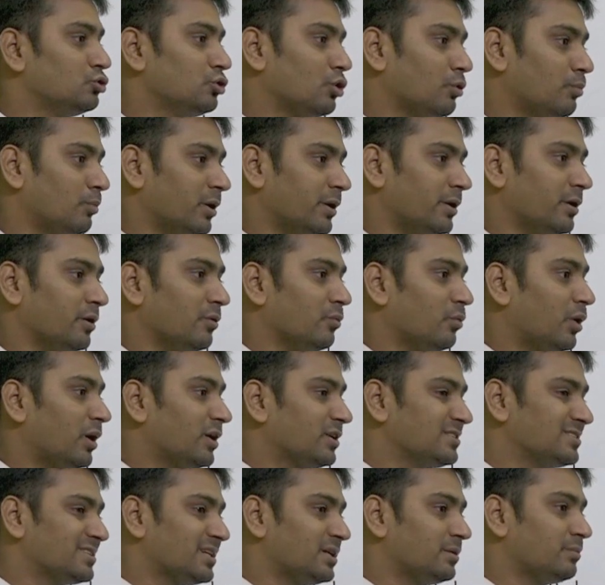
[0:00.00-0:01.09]
your burden. What
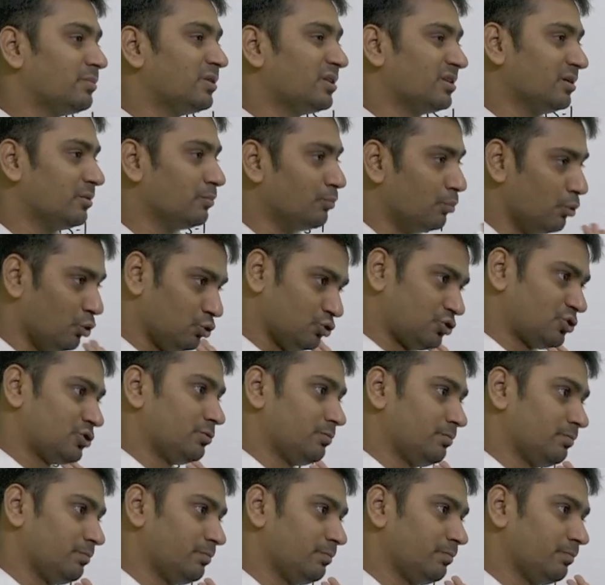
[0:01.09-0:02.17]
is that burden? Books,
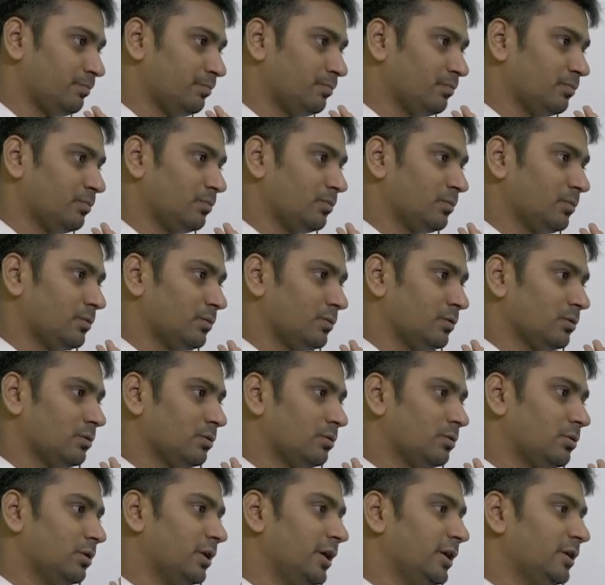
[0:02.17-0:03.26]

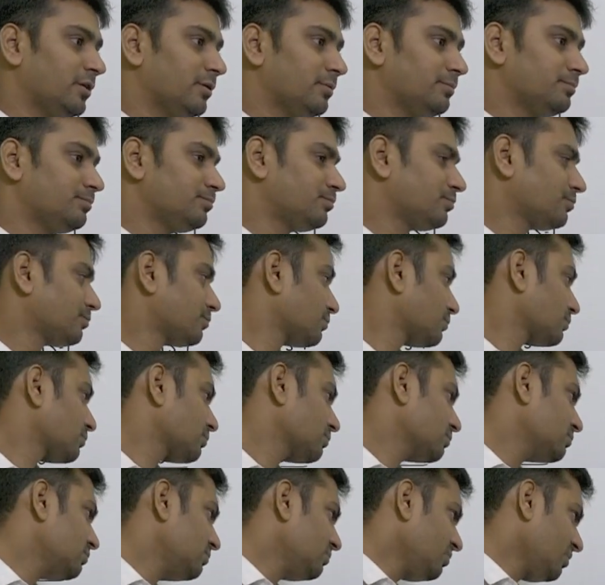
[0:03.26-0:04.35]
right?
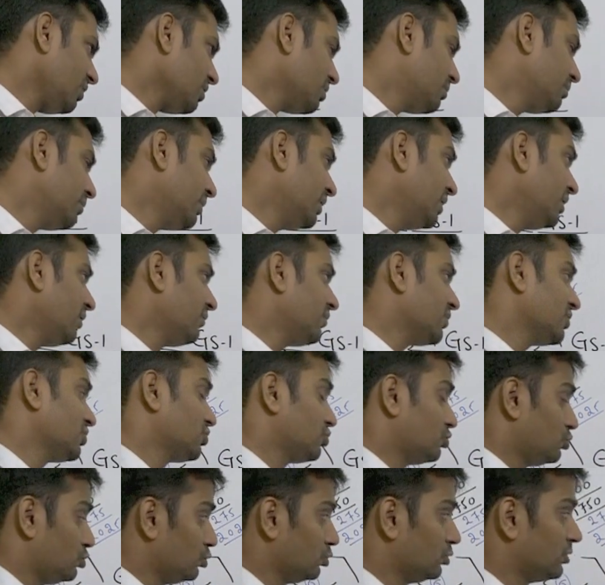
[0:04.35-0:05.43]
Many of us
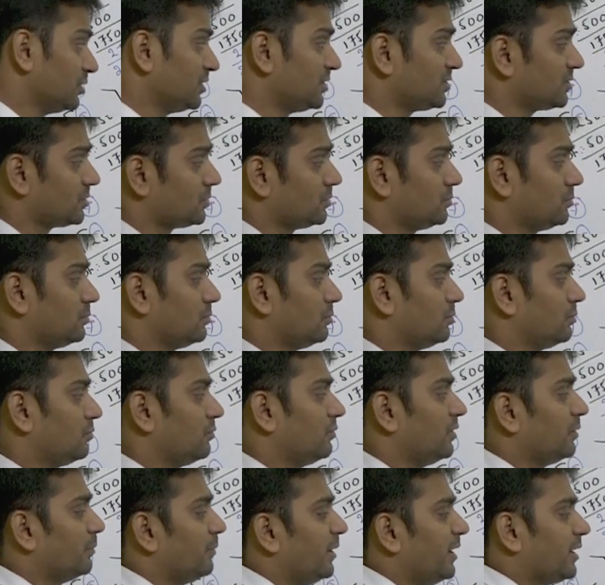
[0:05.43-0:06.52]
do this.
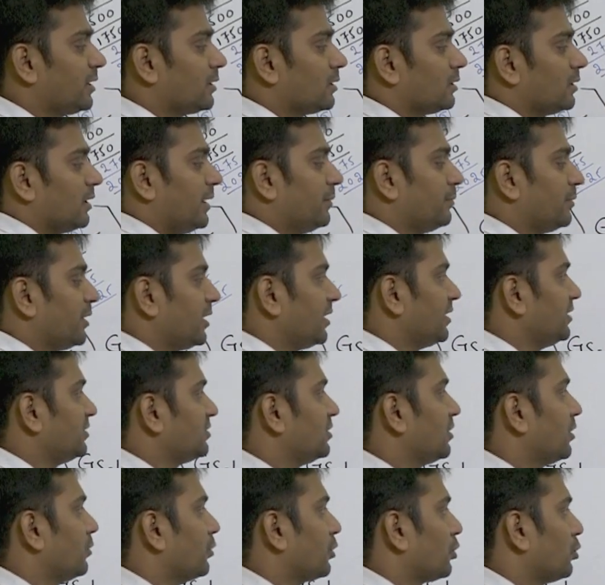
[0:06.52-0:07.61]
We'll make libraries
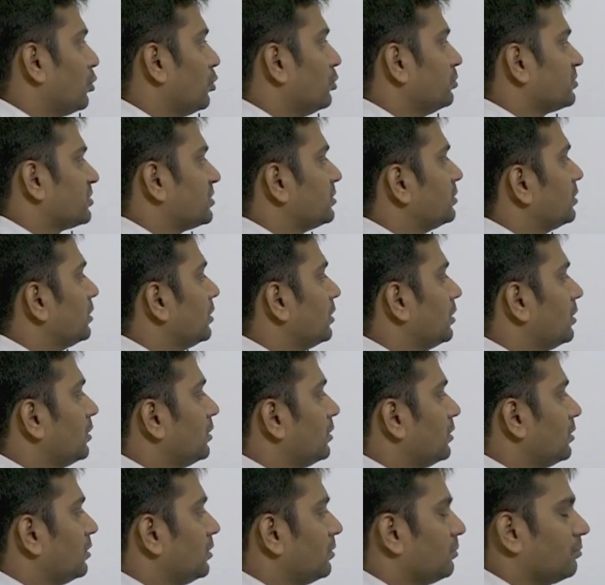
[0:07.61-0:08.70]
in our homes,
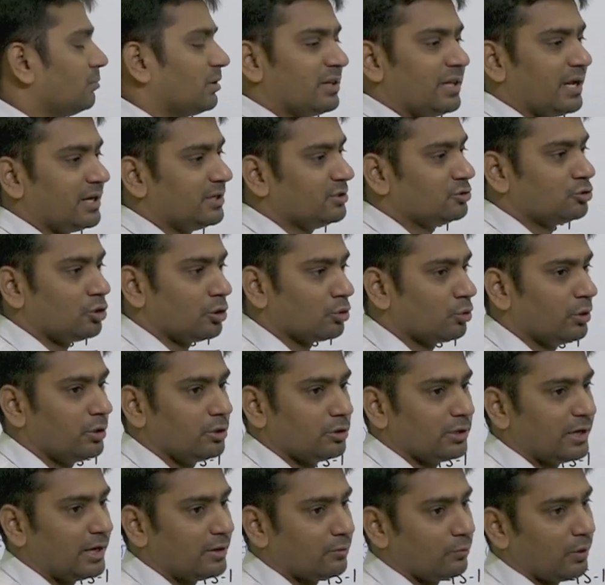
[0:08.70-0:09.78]
but that is not going
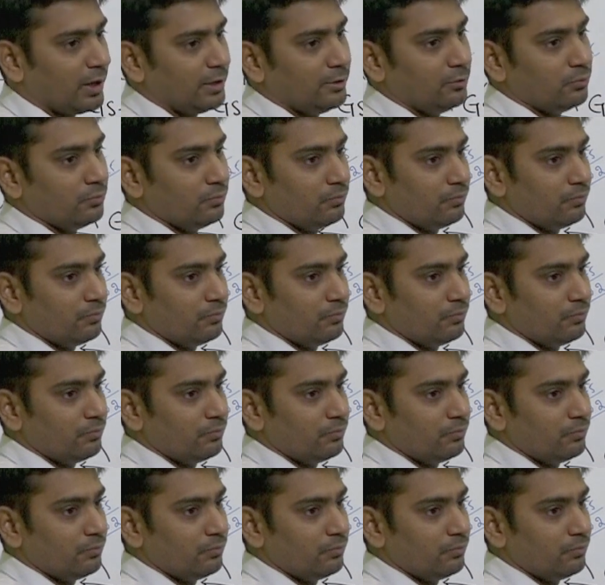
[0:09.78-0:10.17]
to add value.